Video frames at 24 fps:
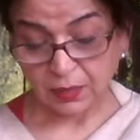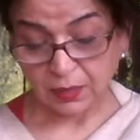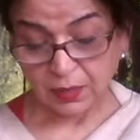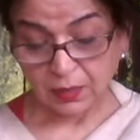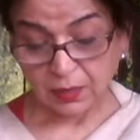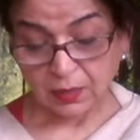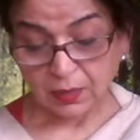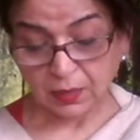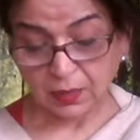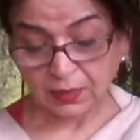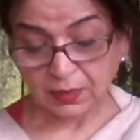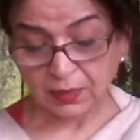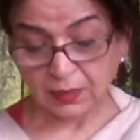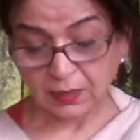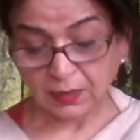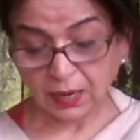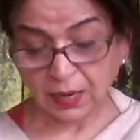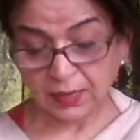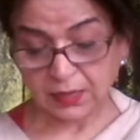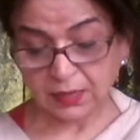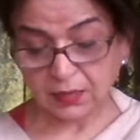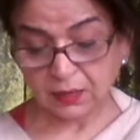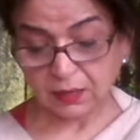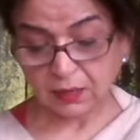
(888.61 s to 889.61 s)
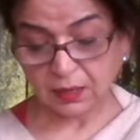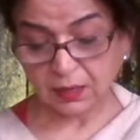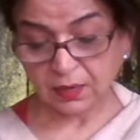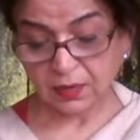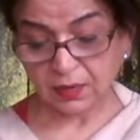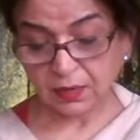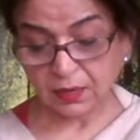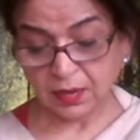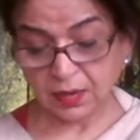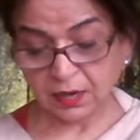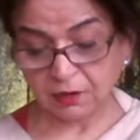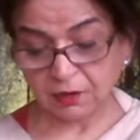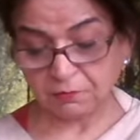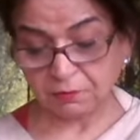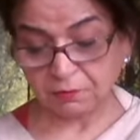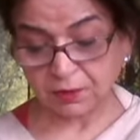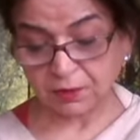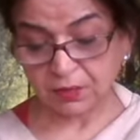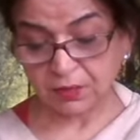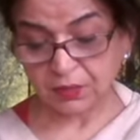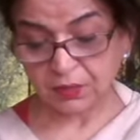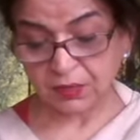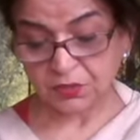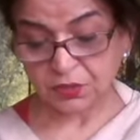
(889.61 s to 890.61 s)
Like a tiger and an
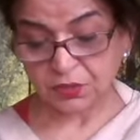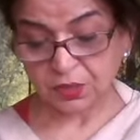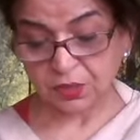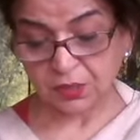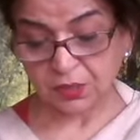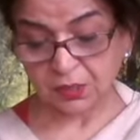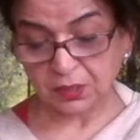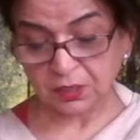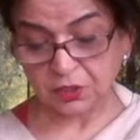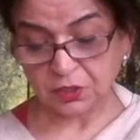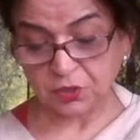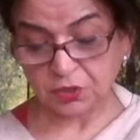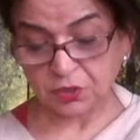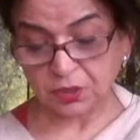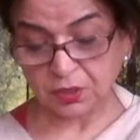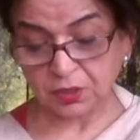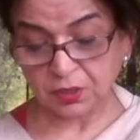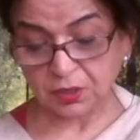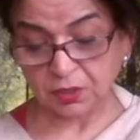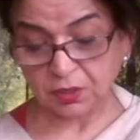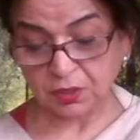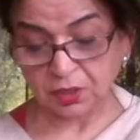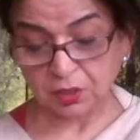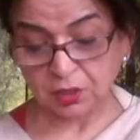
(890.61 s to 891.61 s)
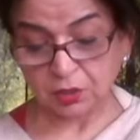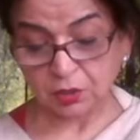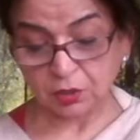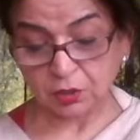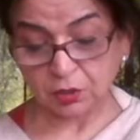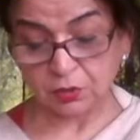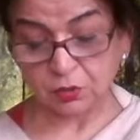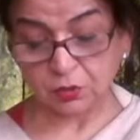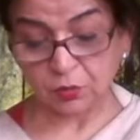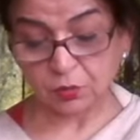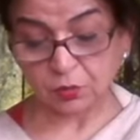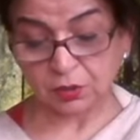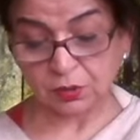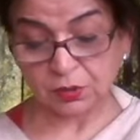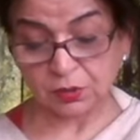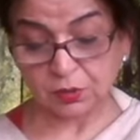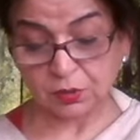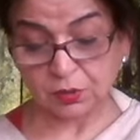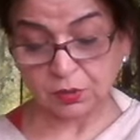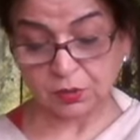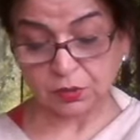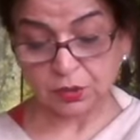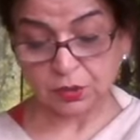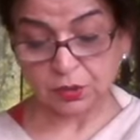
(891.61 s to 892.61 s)
elephant, they circle each other the
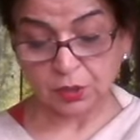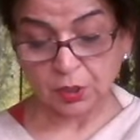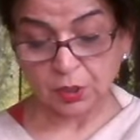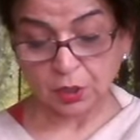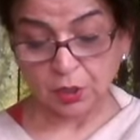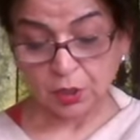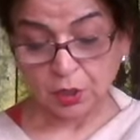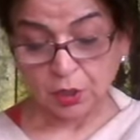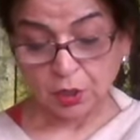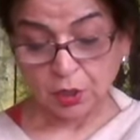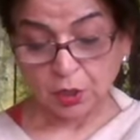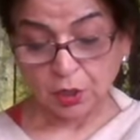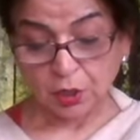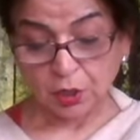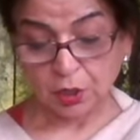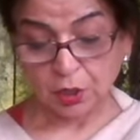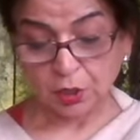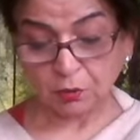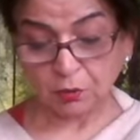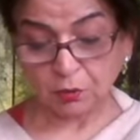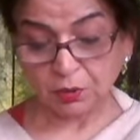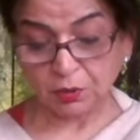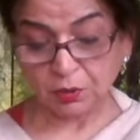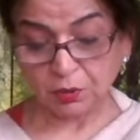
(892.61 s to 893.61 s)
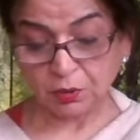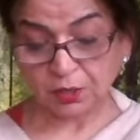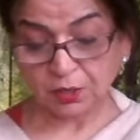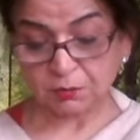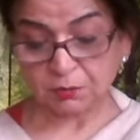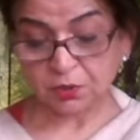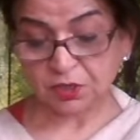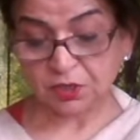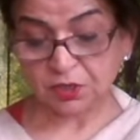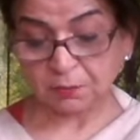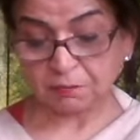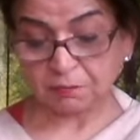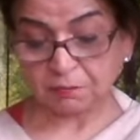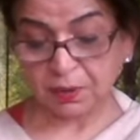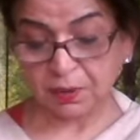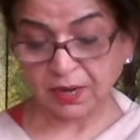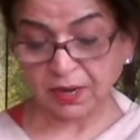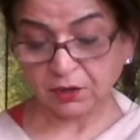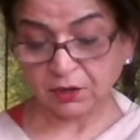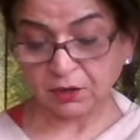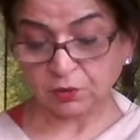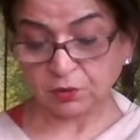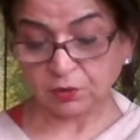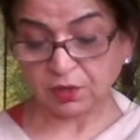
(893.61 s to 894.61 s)
soldiers around them step
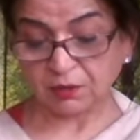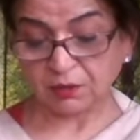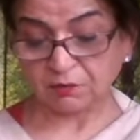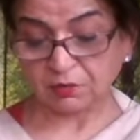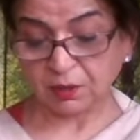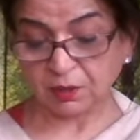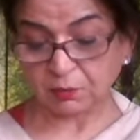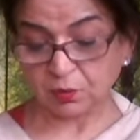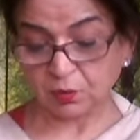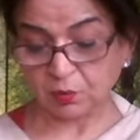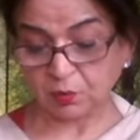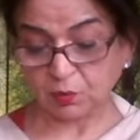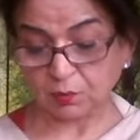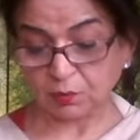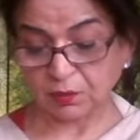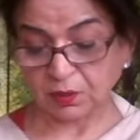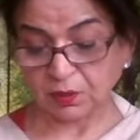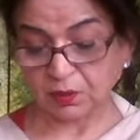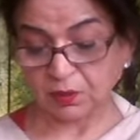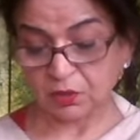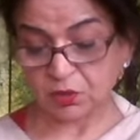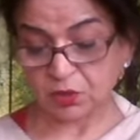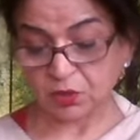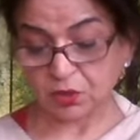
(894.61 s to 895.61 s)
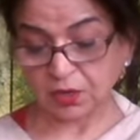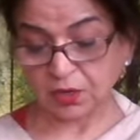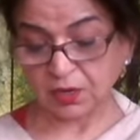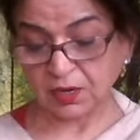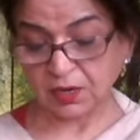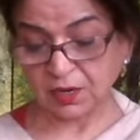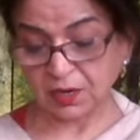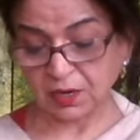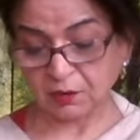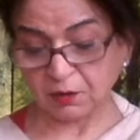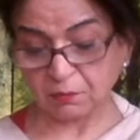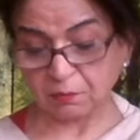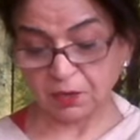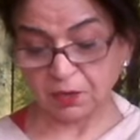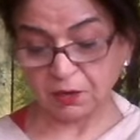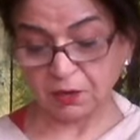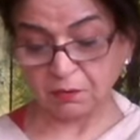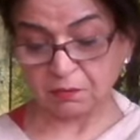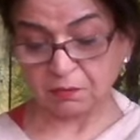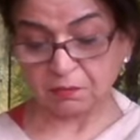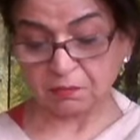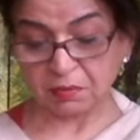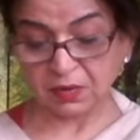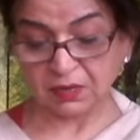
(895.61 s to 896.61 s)
back to give them room. Shalya and
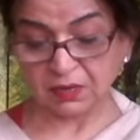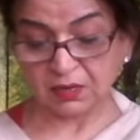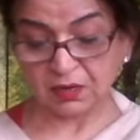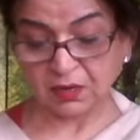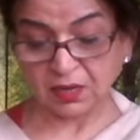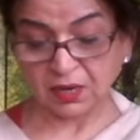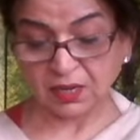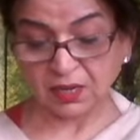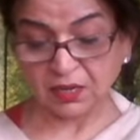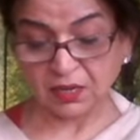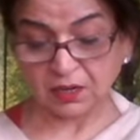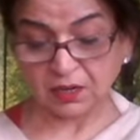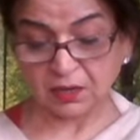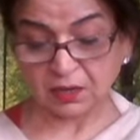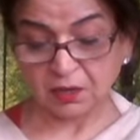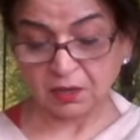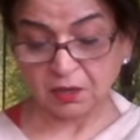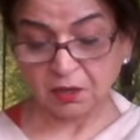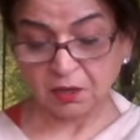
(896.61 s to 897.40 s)
Bhim battle like